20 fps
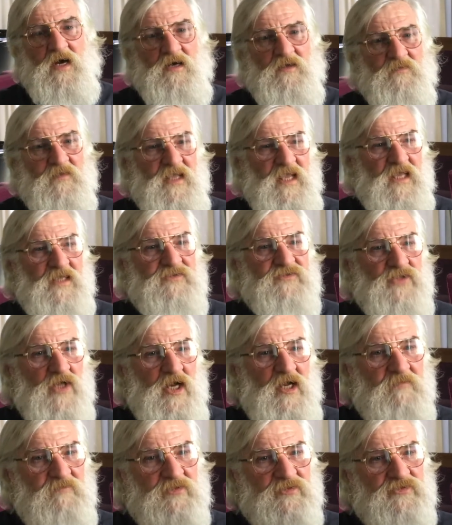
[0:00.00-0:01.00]
They had
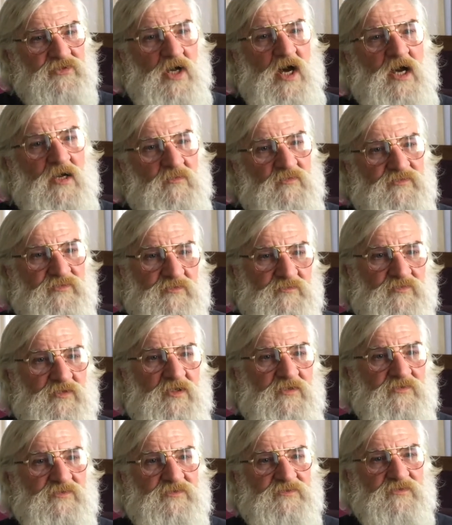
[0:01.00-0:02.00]
time to talk with their
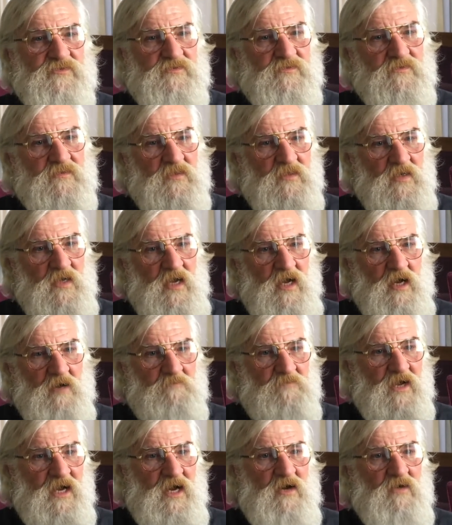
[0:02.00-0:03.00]
brothers
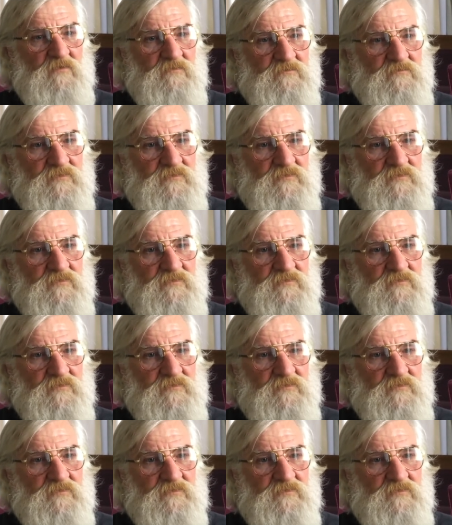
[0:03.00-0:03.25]
about